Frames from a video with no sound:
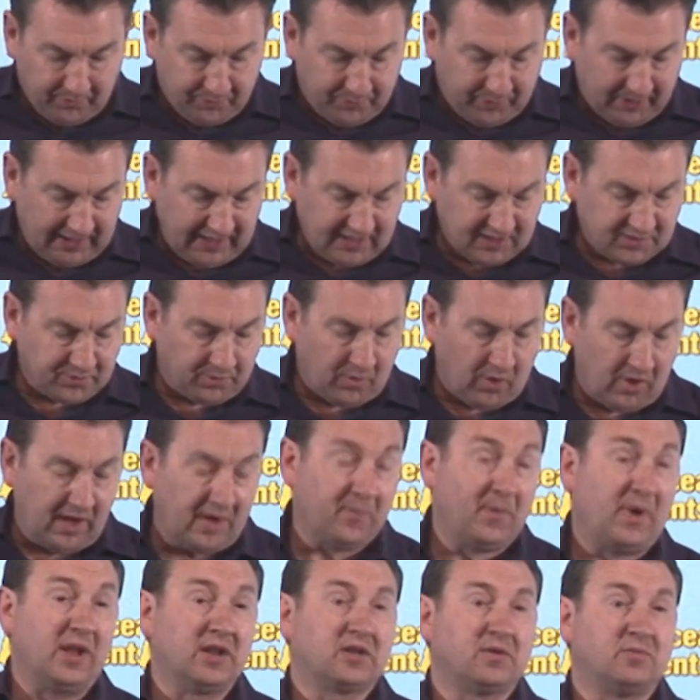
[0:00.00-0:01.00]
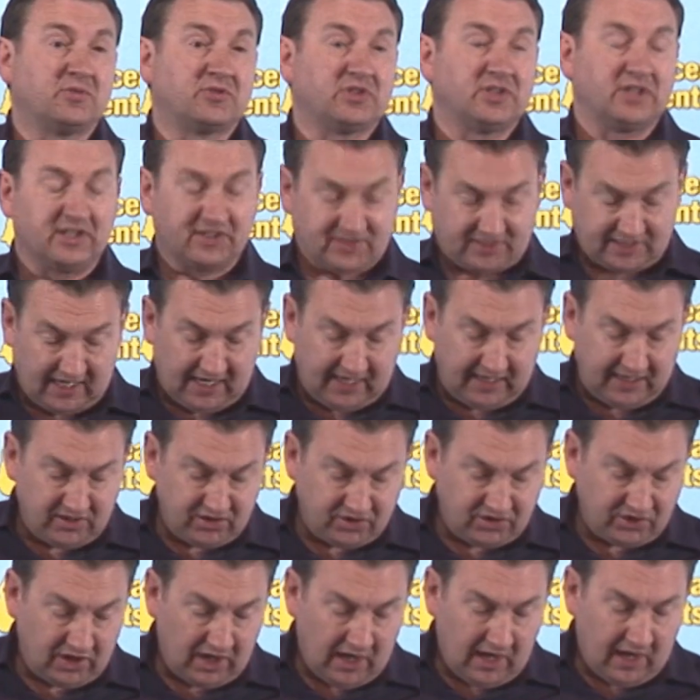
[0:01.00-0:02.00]
Please welcome to the
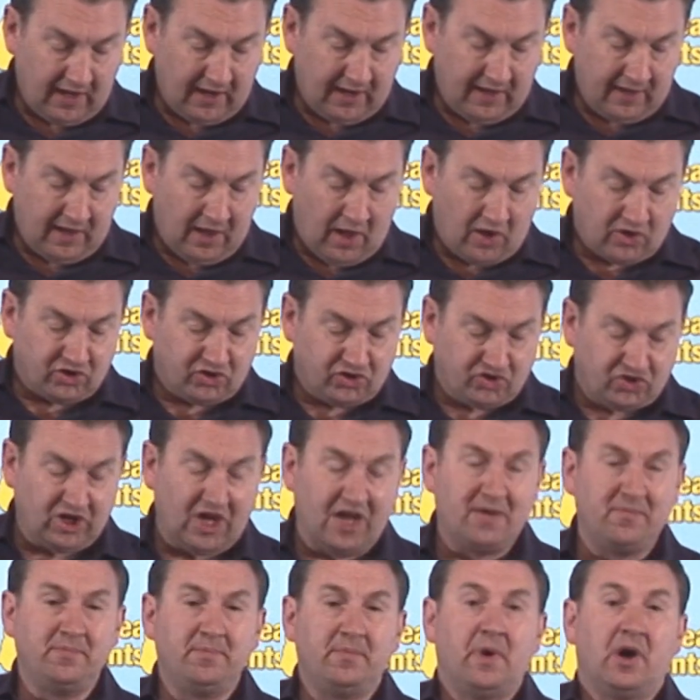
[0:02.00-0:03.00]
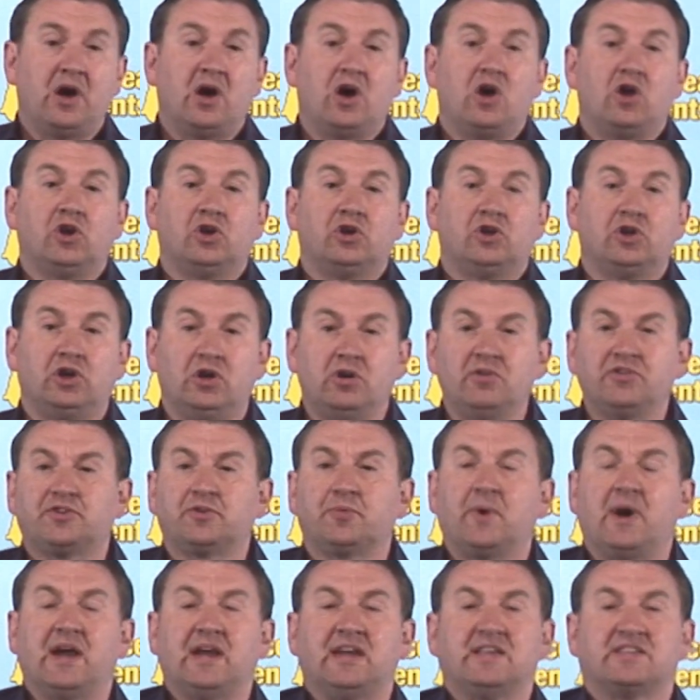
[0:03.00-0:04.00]
stage, Jim
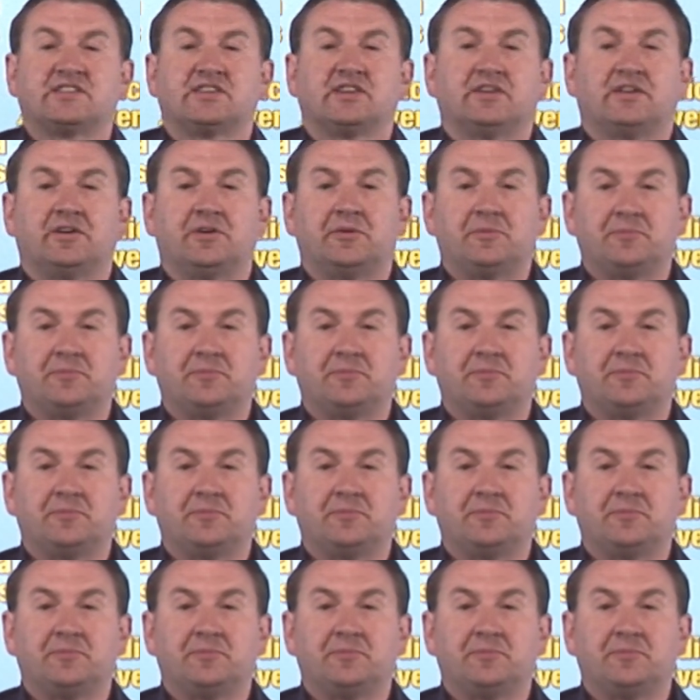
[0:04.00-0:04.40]
Lewthwaite.